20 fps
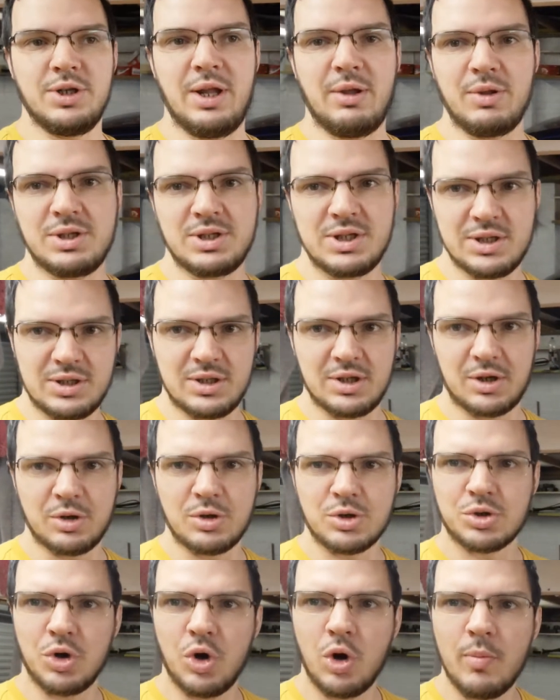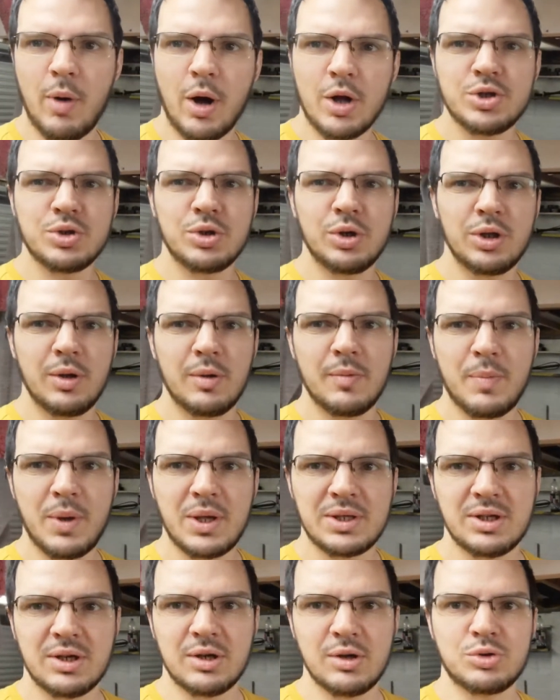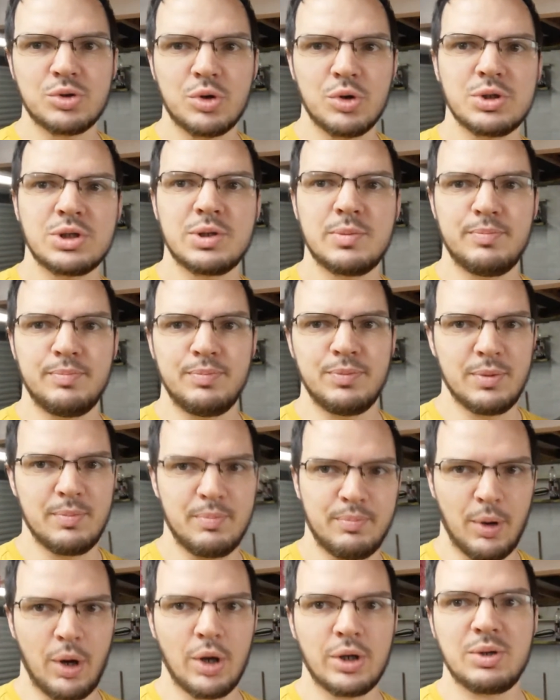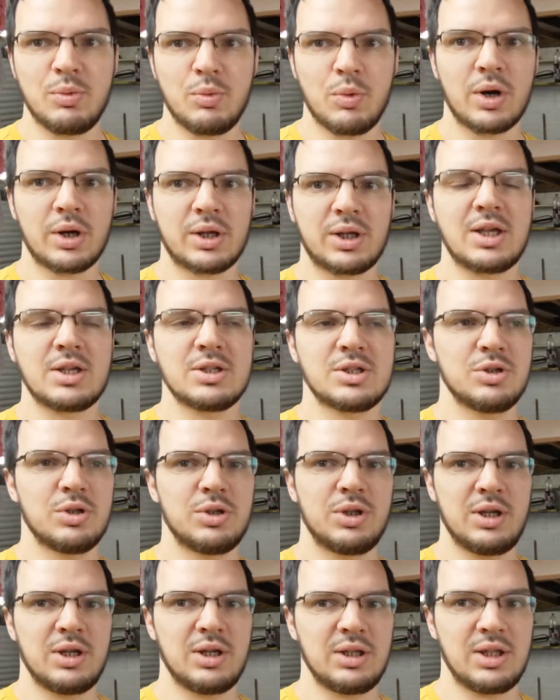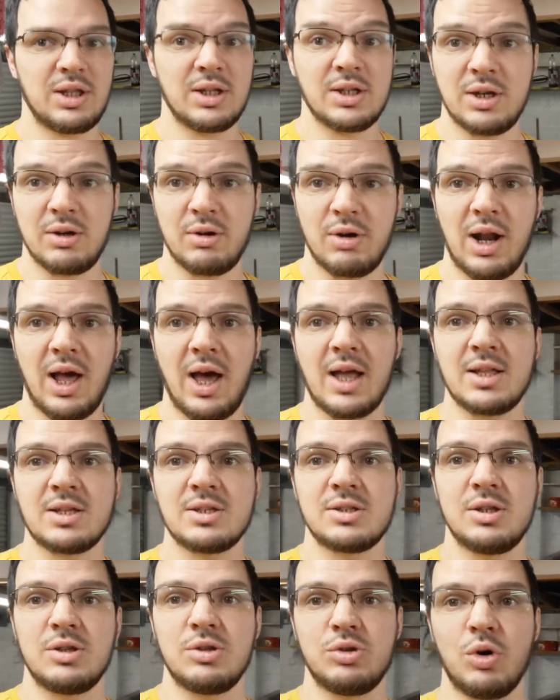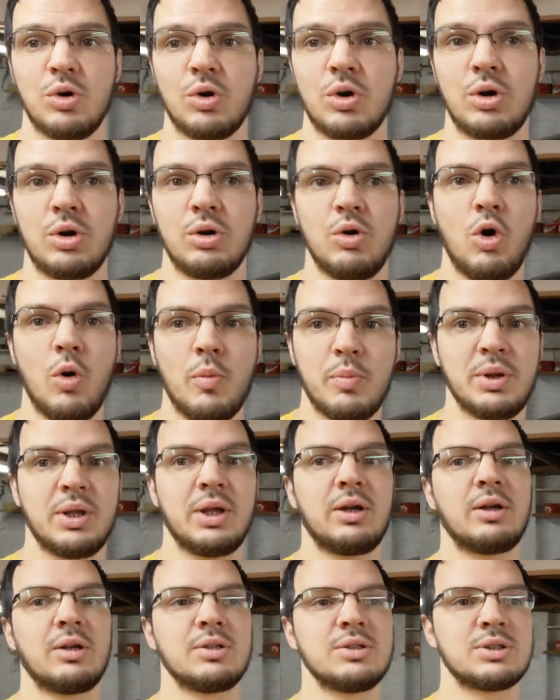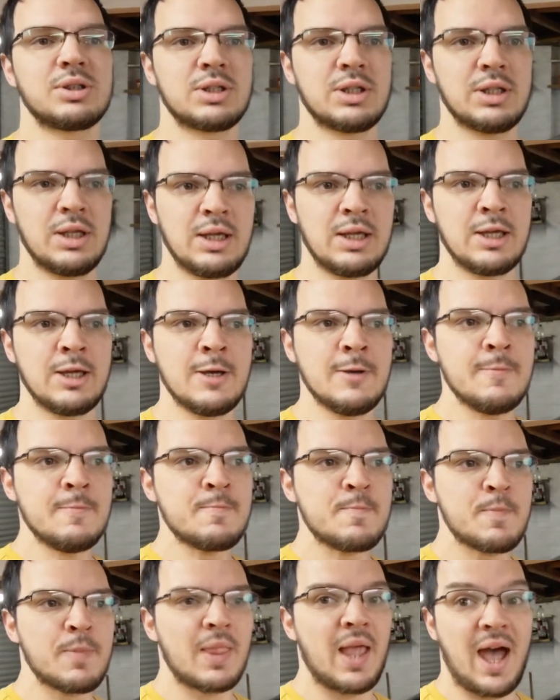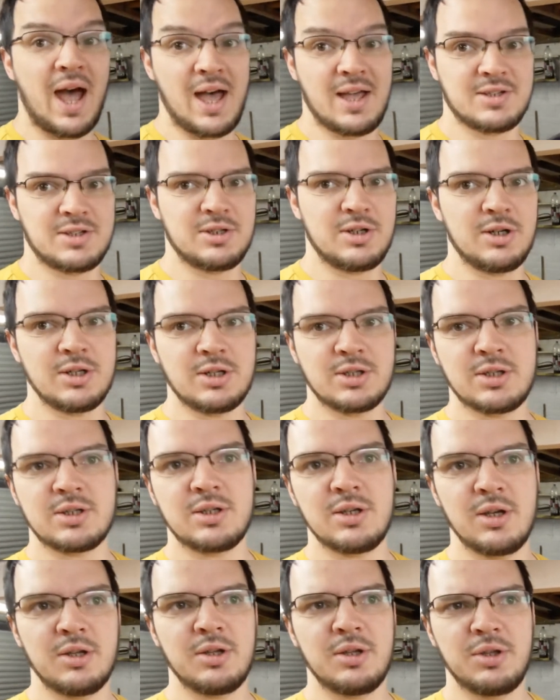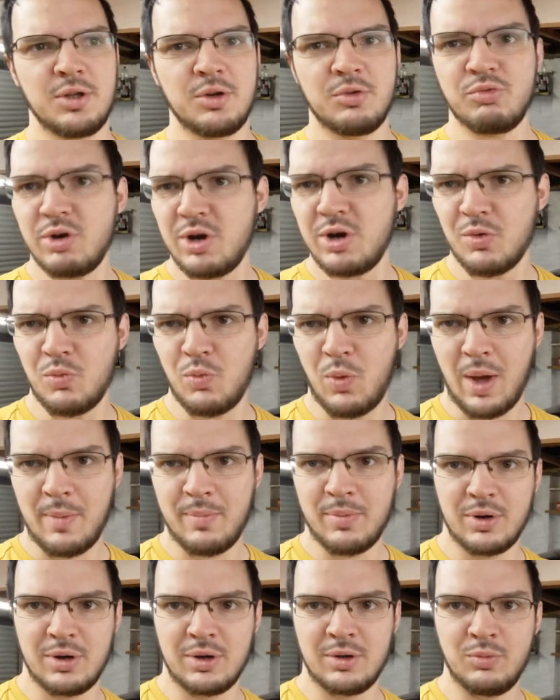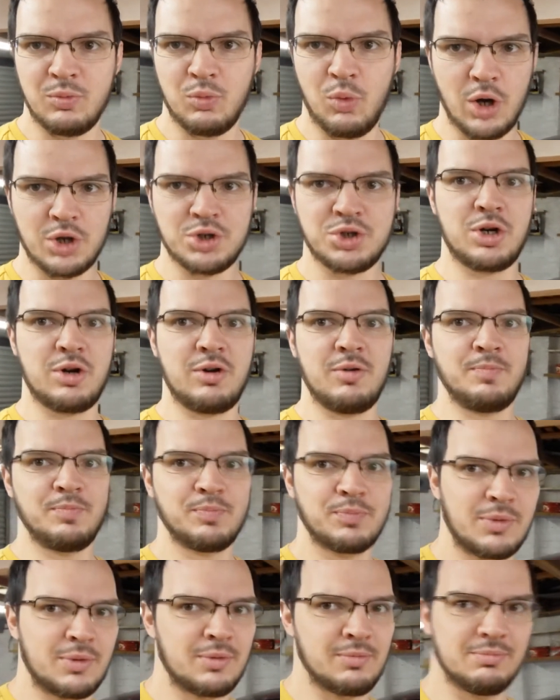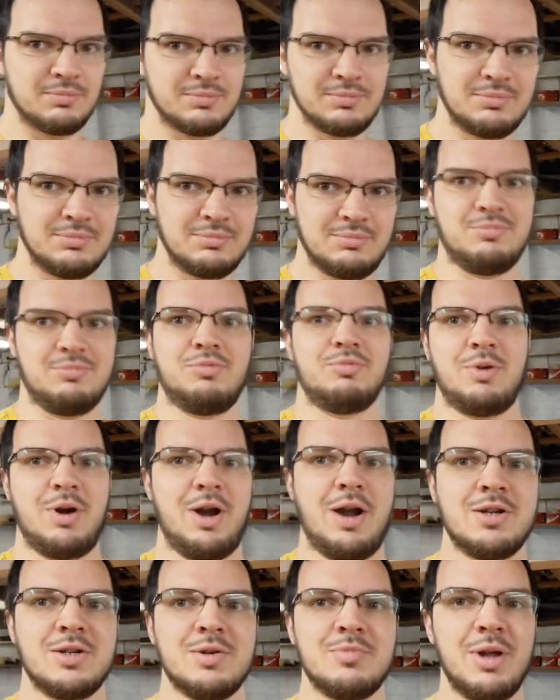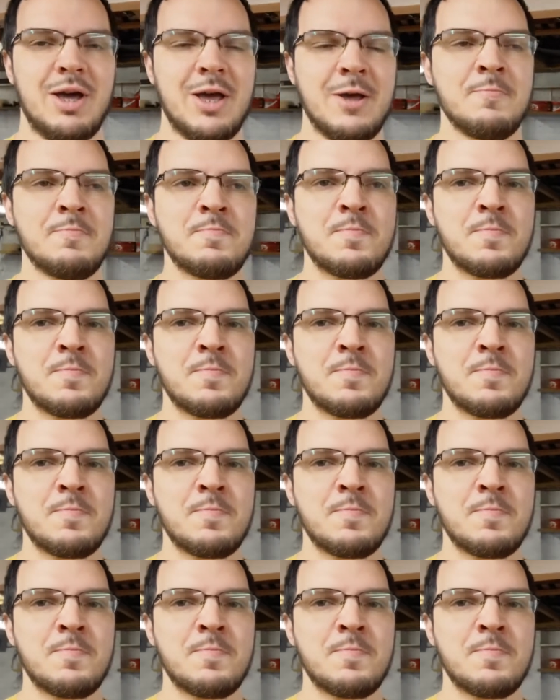Now this is the control module that basically controls the body workings, so the interior lights, the door openings, the hazards, the rear wiper washer randomly.